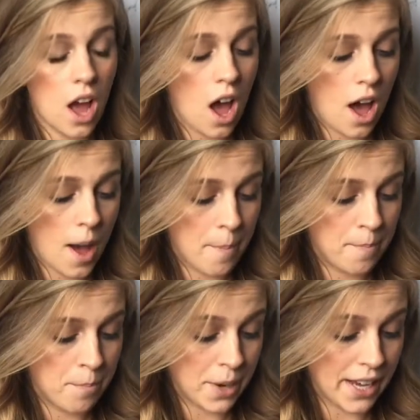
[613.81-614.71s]

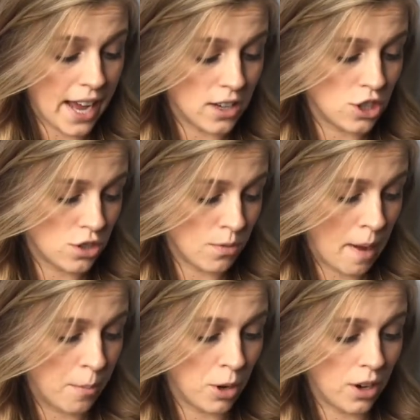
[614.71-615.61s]
But again, just
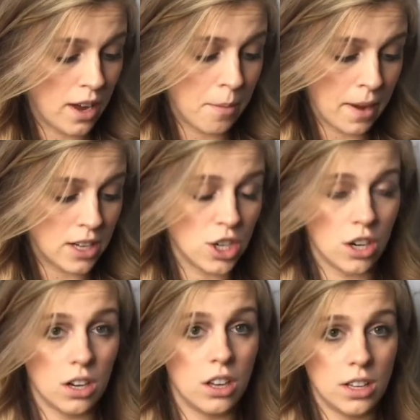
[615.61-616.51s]
remember it may
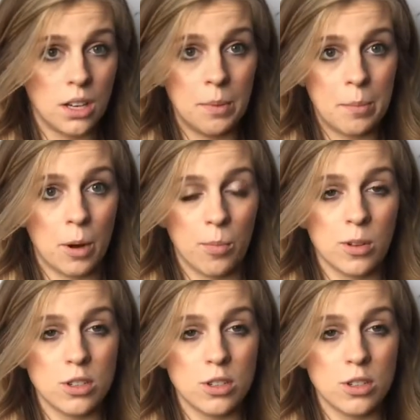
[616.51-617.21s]
turn a little bit purple,